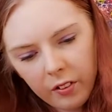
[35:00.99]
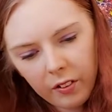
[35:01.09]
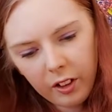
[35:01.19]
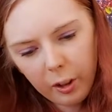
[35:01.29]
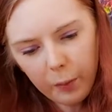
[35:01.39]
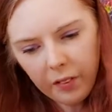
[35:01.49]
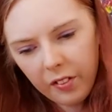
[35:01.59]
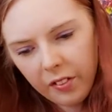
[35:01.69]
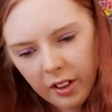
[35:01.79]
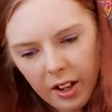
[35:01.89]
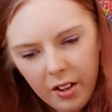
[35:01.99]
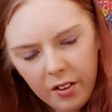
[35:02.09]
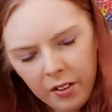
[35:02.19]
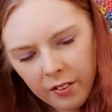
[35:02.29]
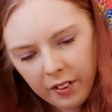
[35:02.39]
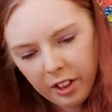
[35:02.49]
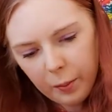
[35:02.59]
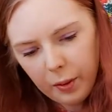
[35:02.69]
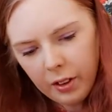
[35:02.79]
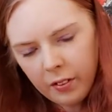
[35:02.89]
Think about the scale, think
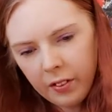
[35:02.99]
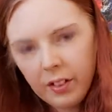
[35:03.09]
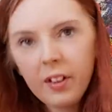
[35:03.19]
about